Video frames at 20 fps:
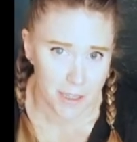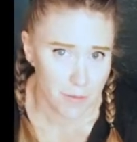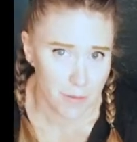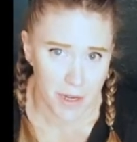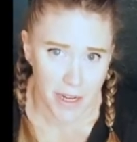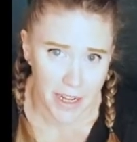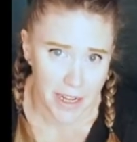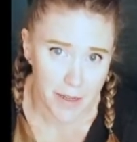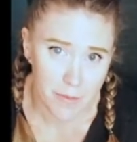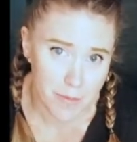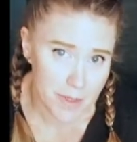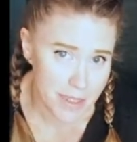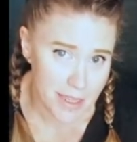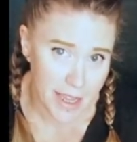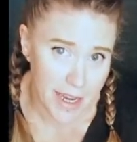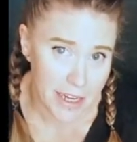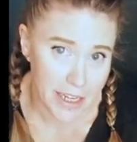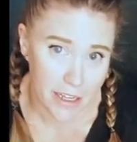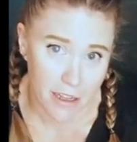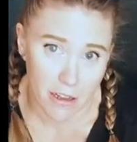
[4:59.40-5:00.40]
but I am
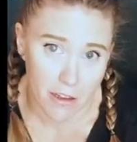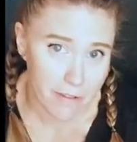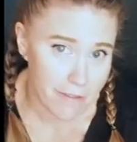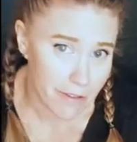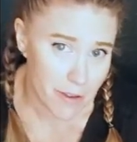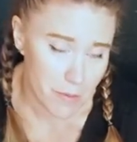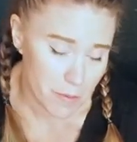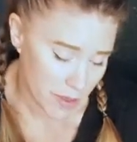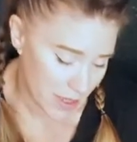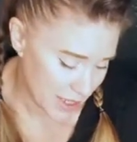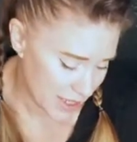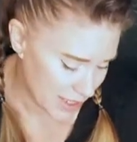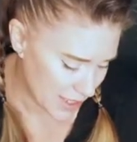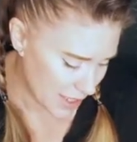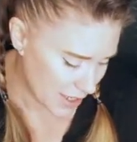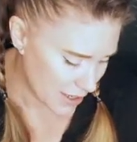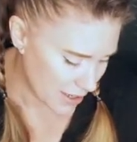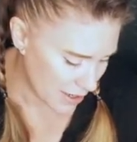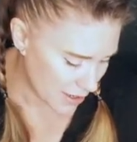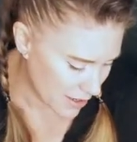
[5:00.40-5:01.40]
sliding all over the place
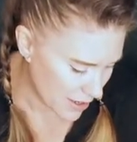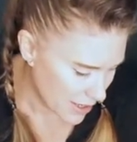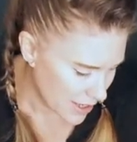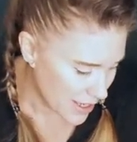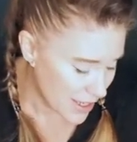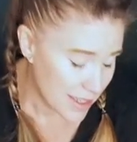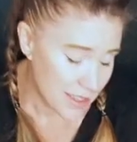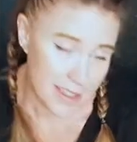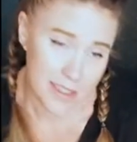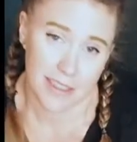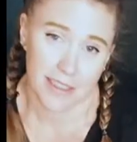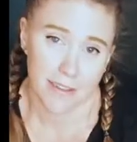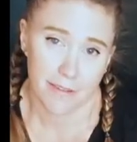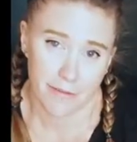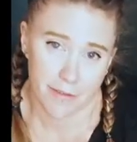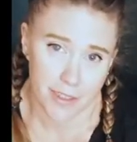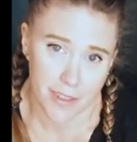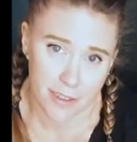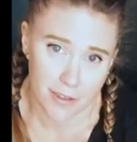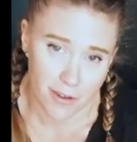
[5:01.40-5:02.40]
here. Still
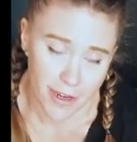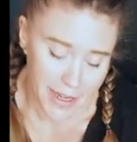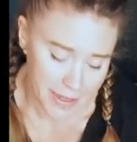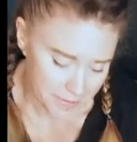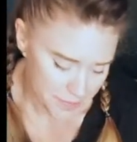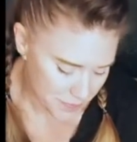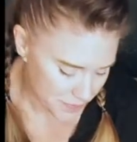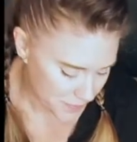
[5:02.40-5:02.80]
feels great.